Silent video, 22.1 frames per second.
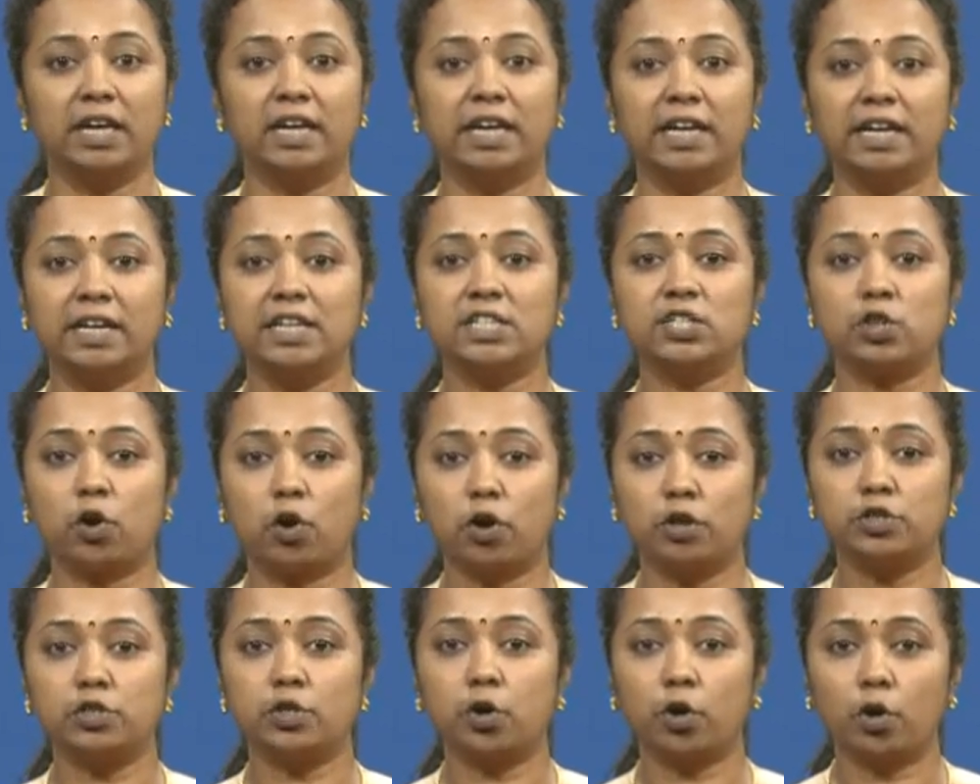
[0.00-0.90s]
It is
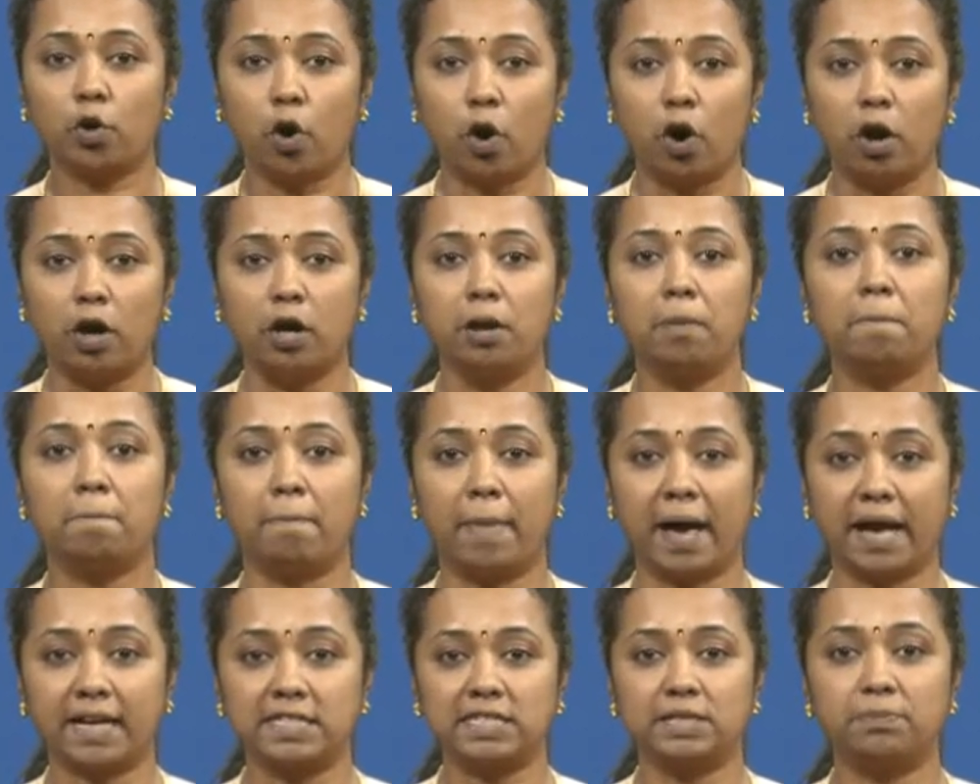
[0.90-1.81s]
also called
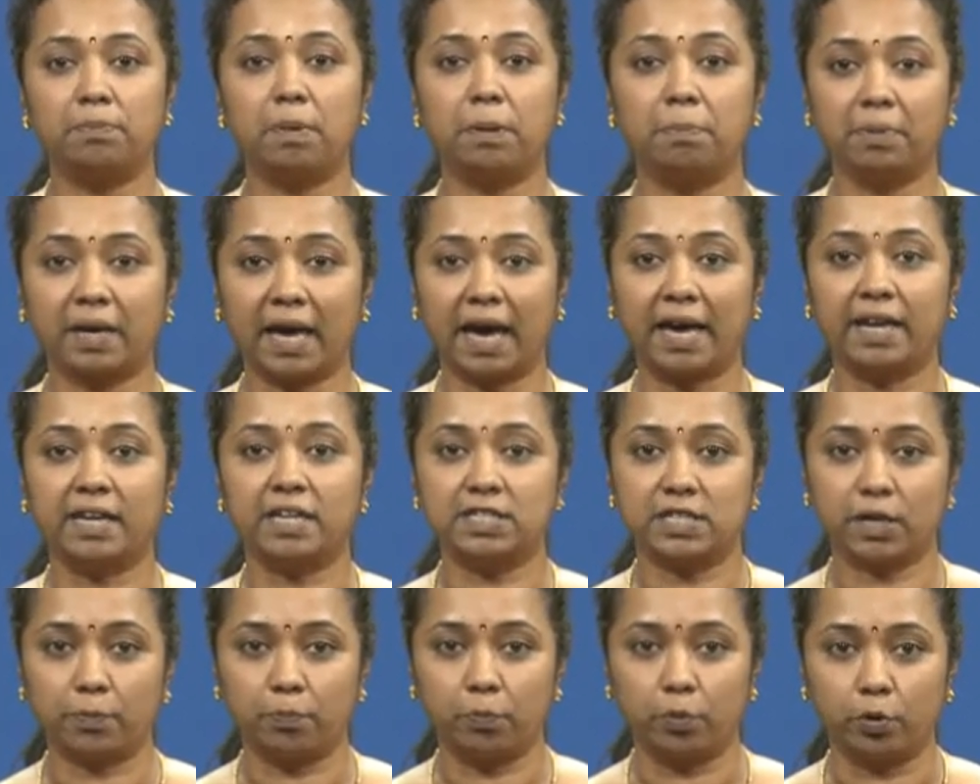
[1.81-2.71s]
maximum carry
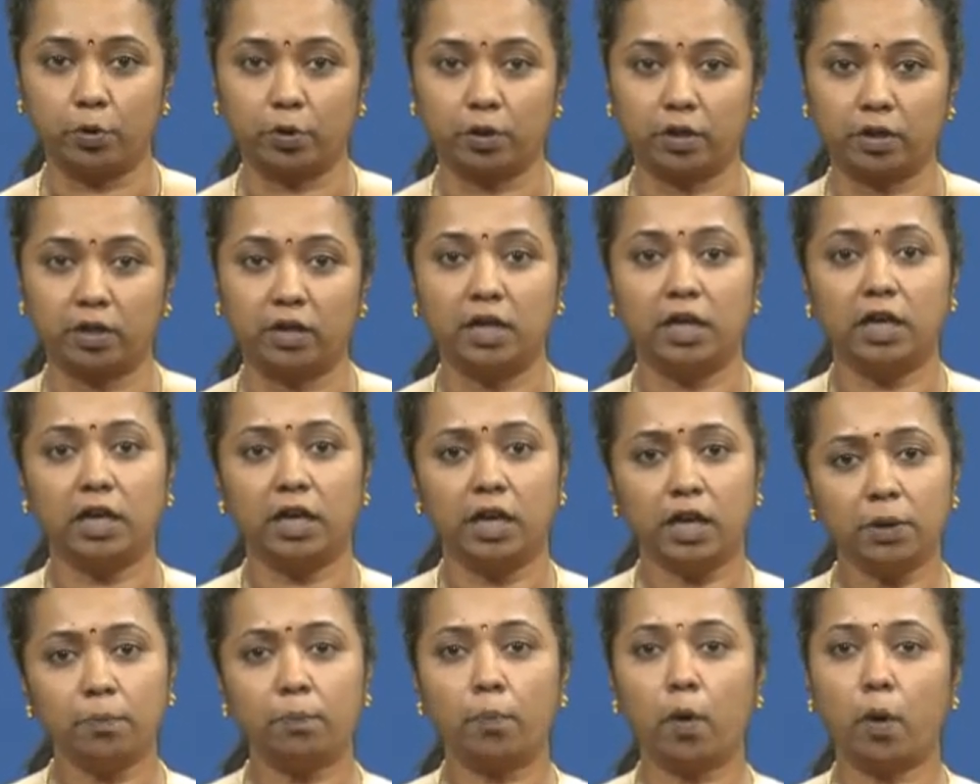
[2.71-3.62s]
support.
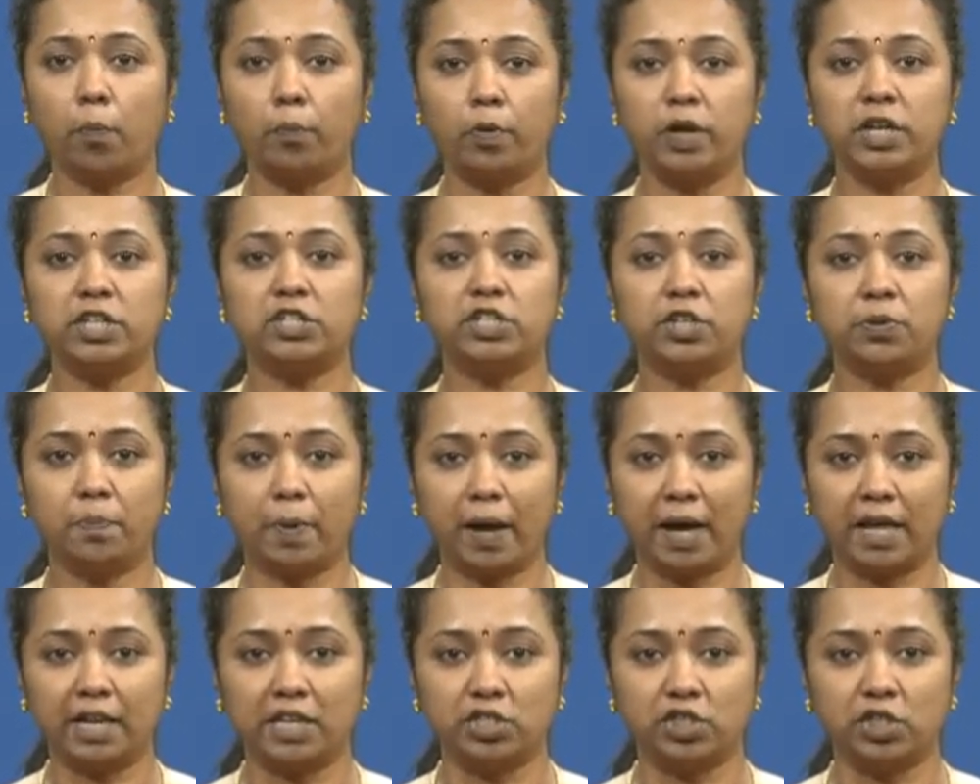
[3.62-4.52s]
In population
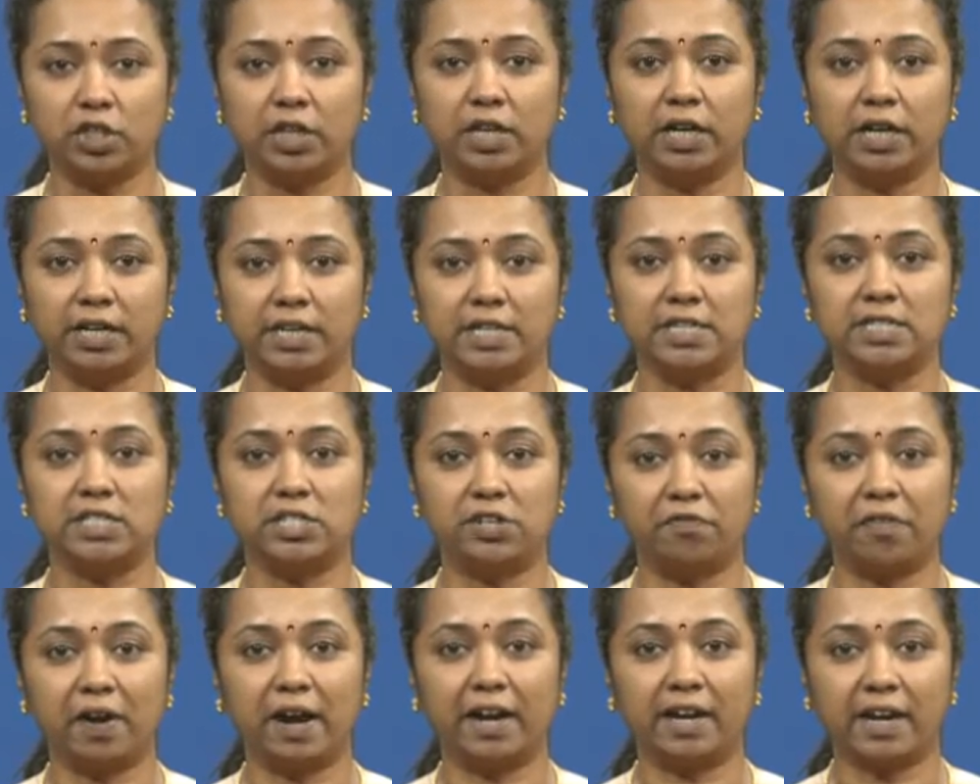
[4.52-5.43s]
biology, it is
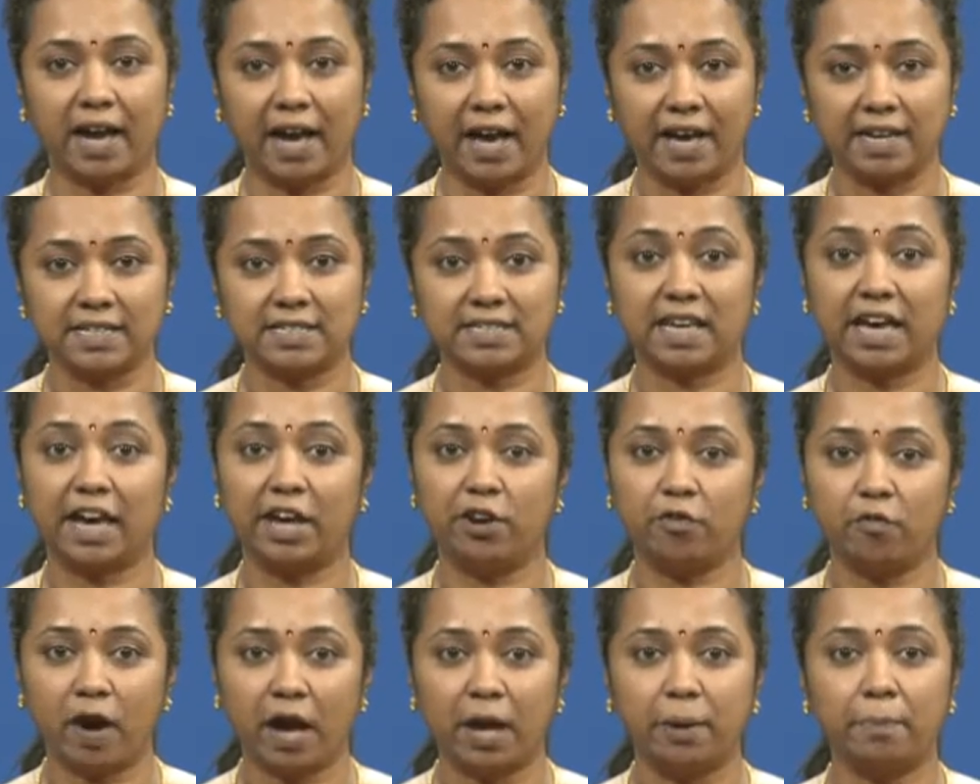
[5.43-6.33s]
defined as
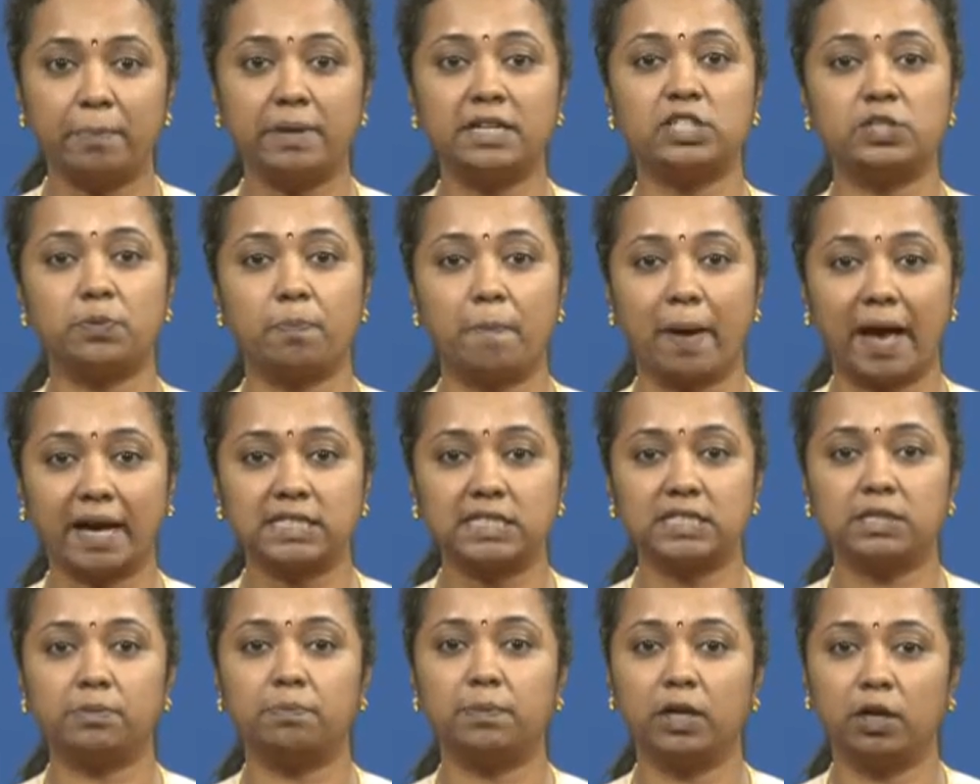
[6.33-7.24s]
environment's
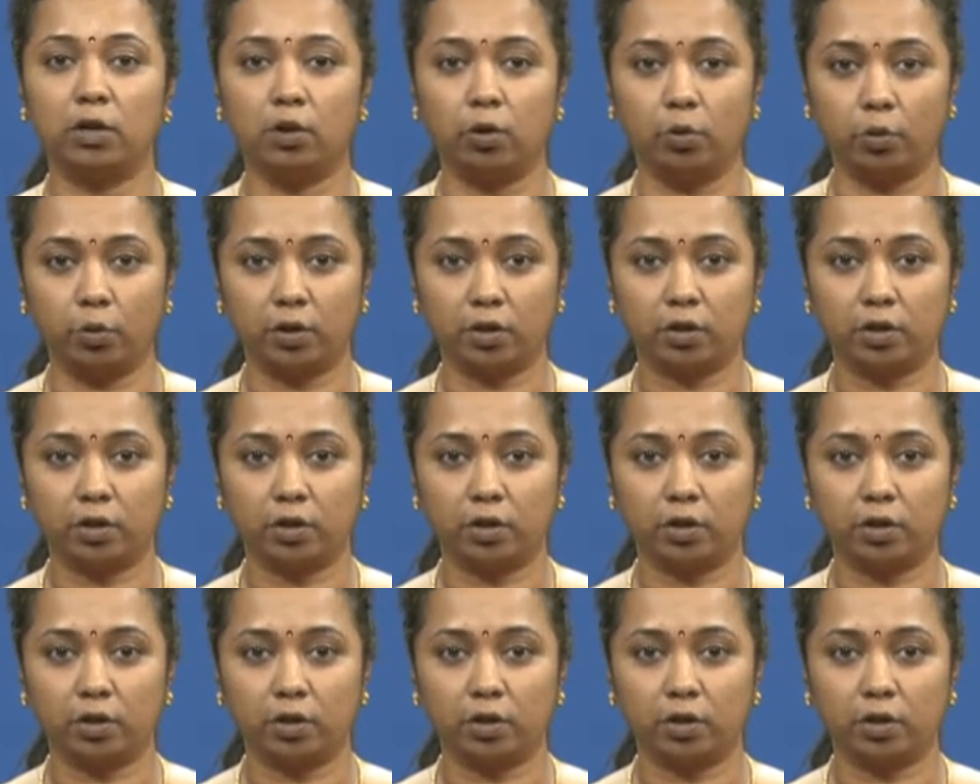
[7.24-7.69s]
maximal load.